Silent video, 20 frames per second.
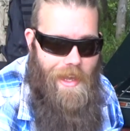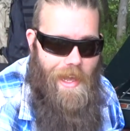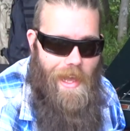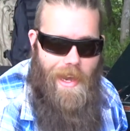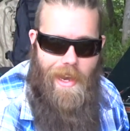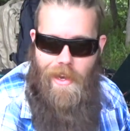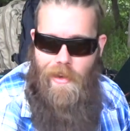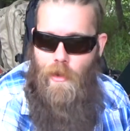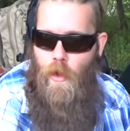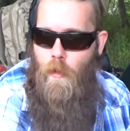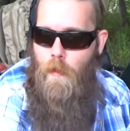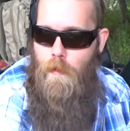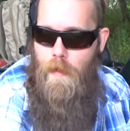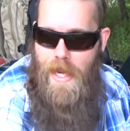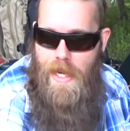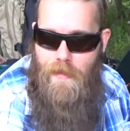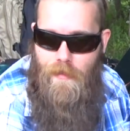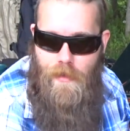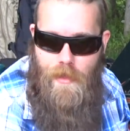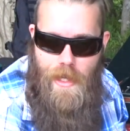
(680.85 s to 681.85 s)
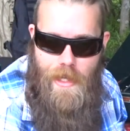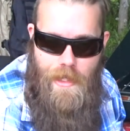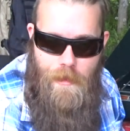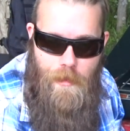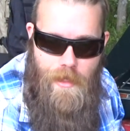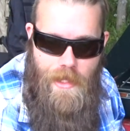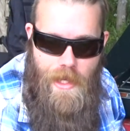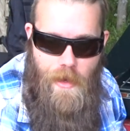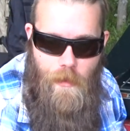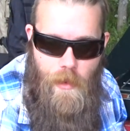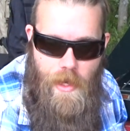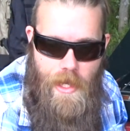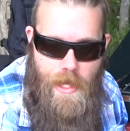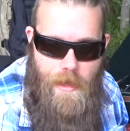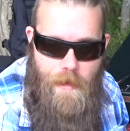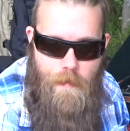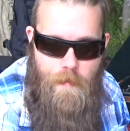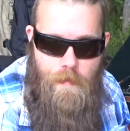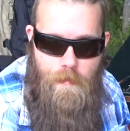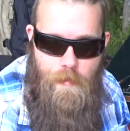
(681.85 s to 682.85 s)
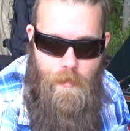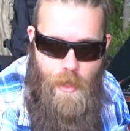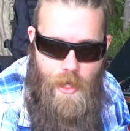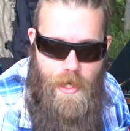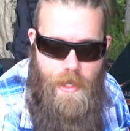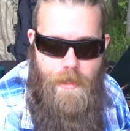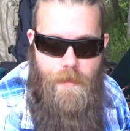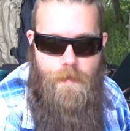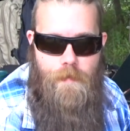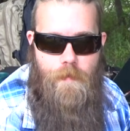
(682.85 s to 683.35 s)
And I don't mean for that to be that way, but